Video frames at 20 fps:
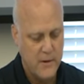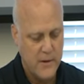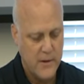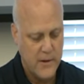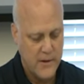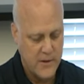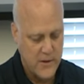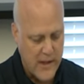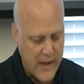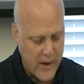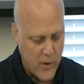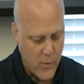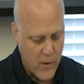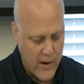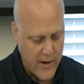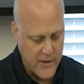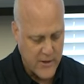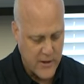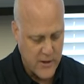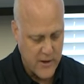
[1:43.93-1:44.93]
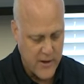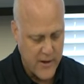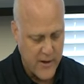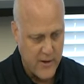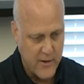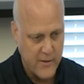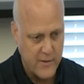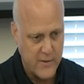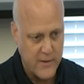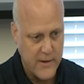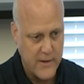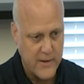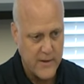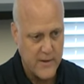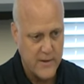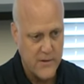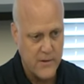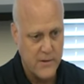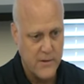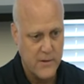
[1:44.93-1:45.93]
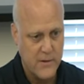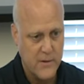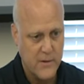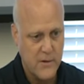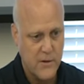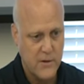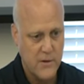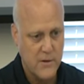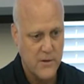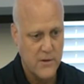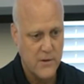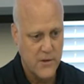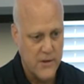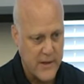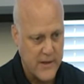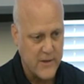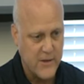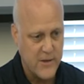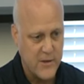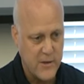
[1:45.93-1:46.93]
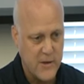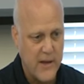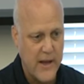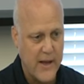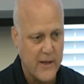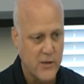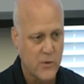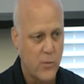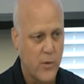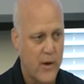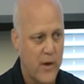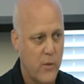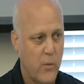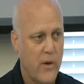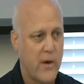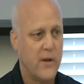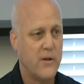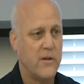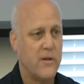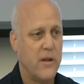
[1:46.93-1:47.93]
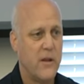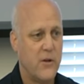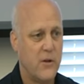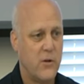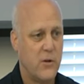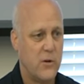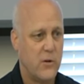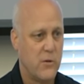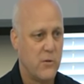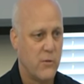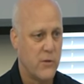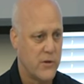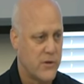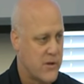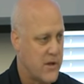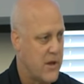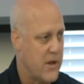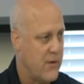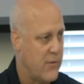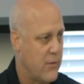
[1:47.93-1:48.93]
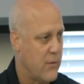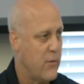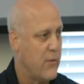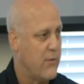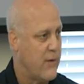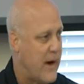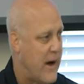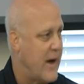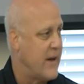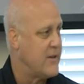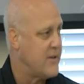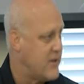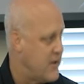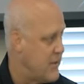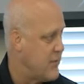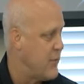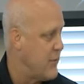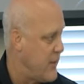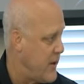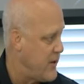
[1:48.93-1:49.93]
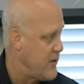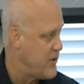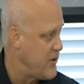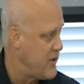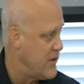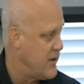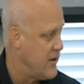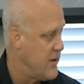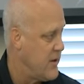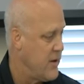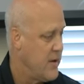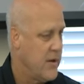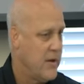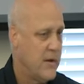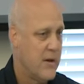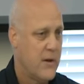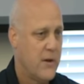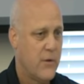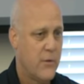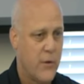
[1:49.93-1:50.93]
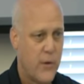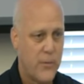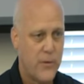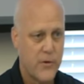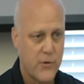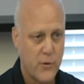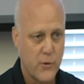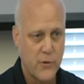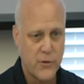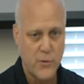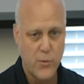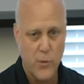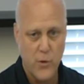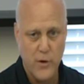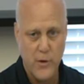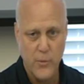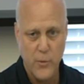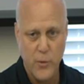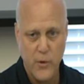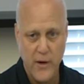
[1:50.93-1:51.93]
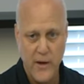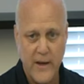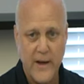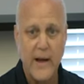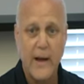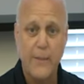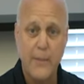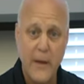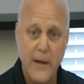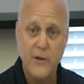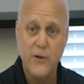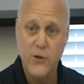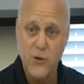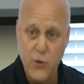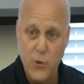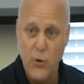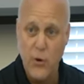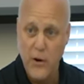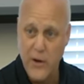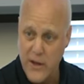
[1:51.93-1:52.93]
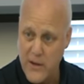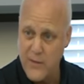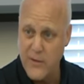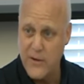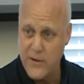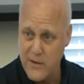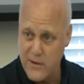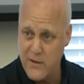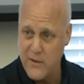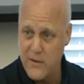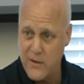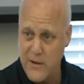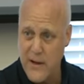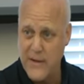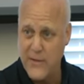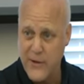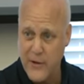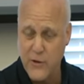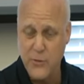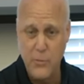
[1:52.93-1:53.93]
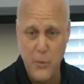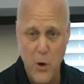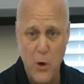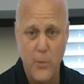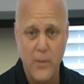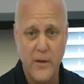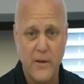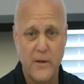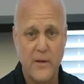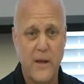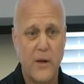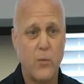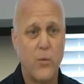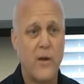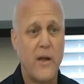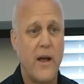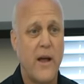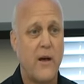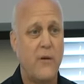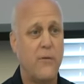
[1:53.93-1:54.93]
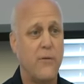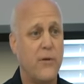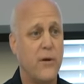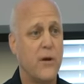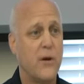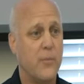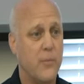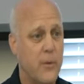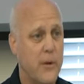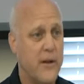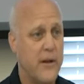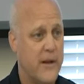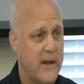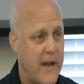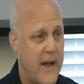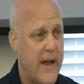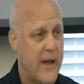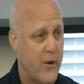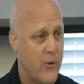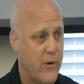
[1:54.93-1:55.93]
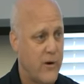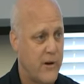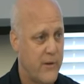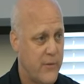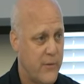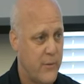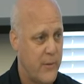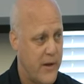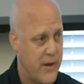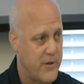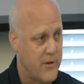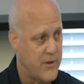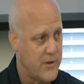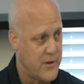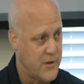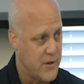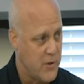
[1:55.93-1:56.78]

It is likewise clear that since last week, we continue to receive revised information from the Sewerage and Water Board, and I'm not sure, even at this moment, that we have the complete and accurate information.